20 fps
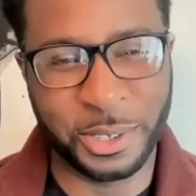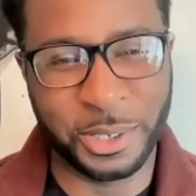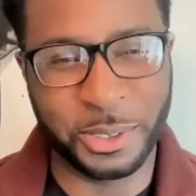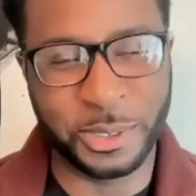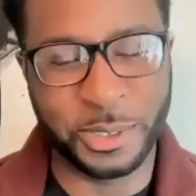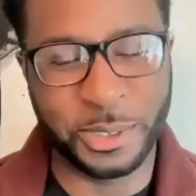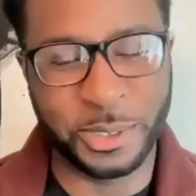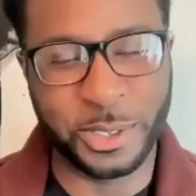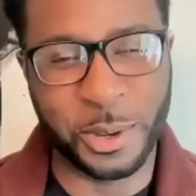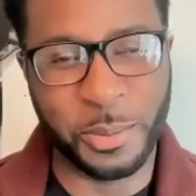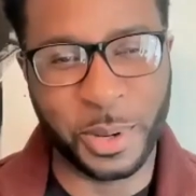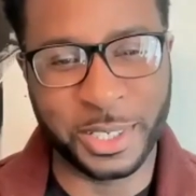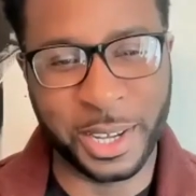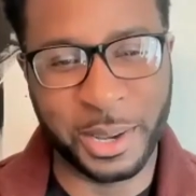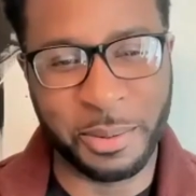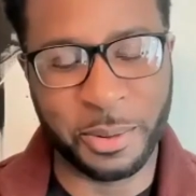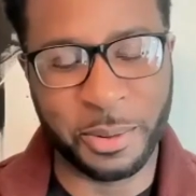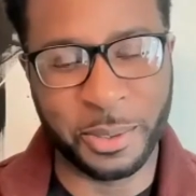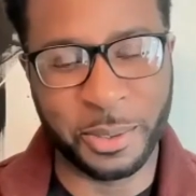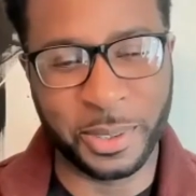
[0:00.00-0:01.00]
so much,
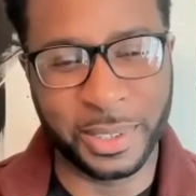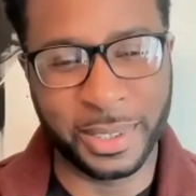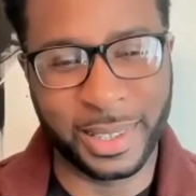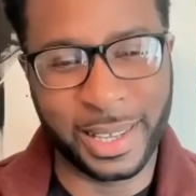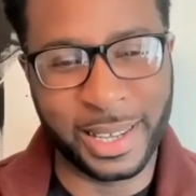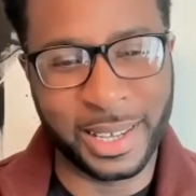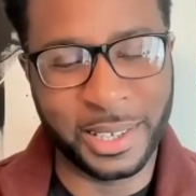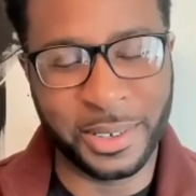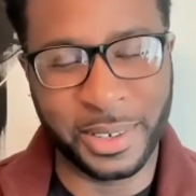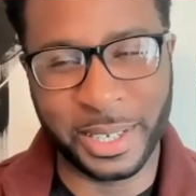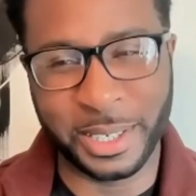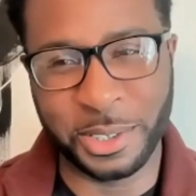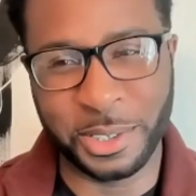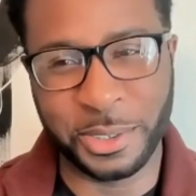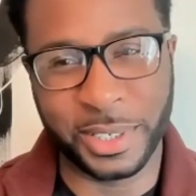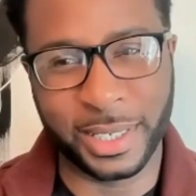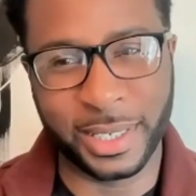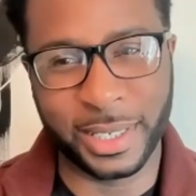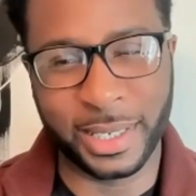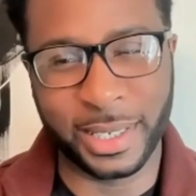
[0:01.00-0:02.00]
April, and thank you,
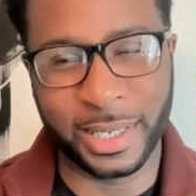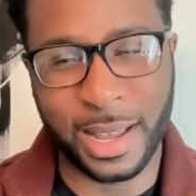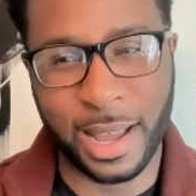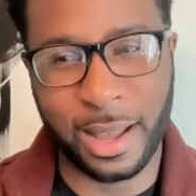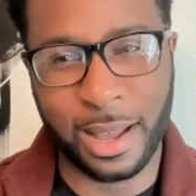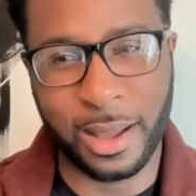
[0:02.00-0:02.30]
Andrea.